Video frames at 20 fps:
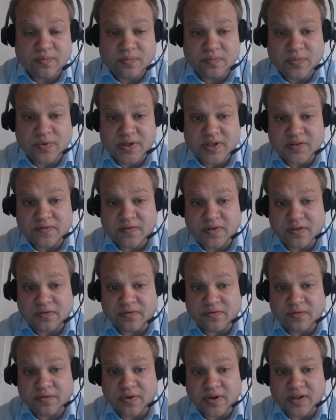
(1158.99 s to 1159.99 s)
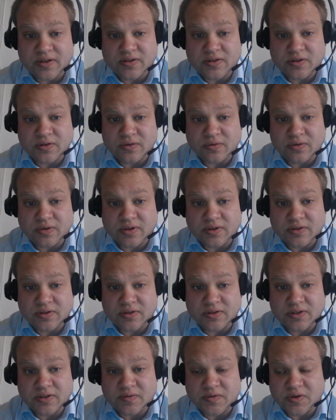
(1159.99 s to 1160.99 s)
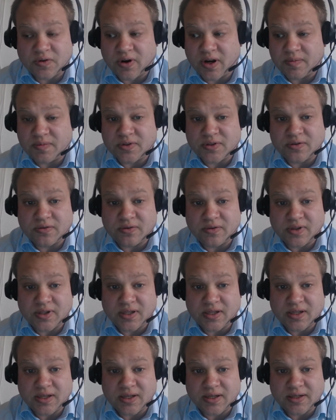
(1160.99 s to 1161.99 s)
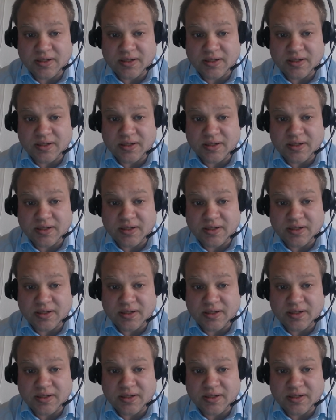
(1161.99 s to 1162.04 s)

please feel free to subscribe to the